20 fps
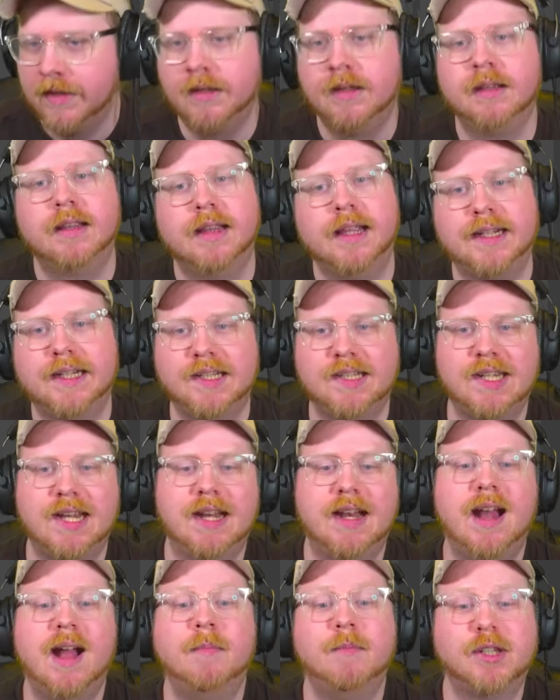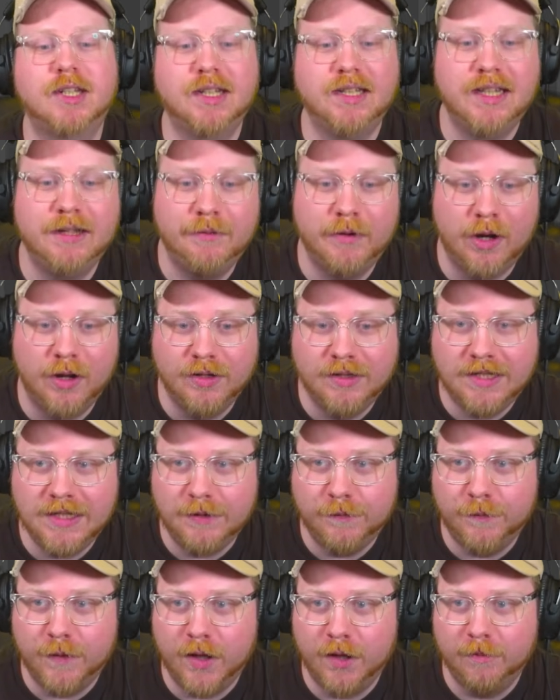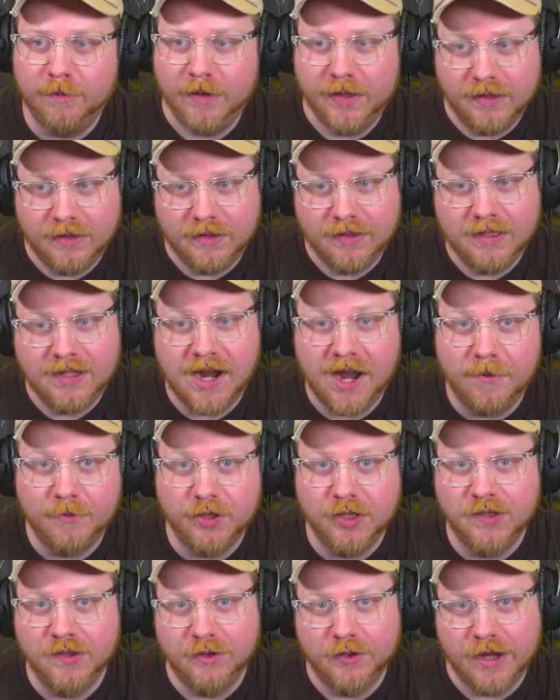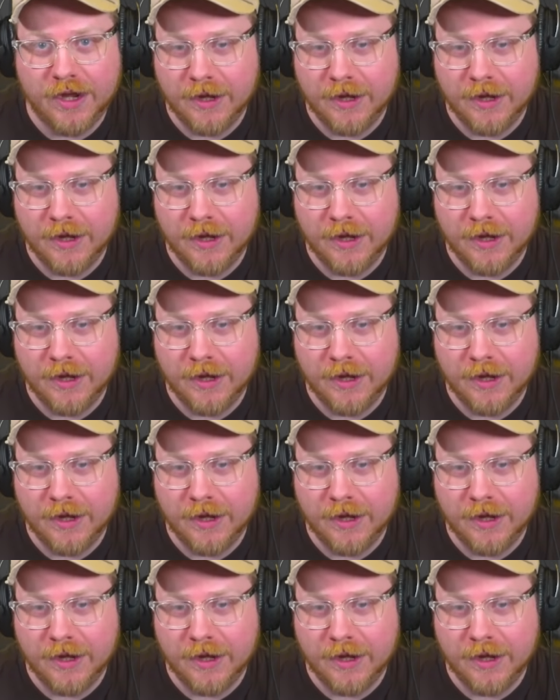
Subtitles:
Like I said, I'm just gonna leave it on default, but the options are there.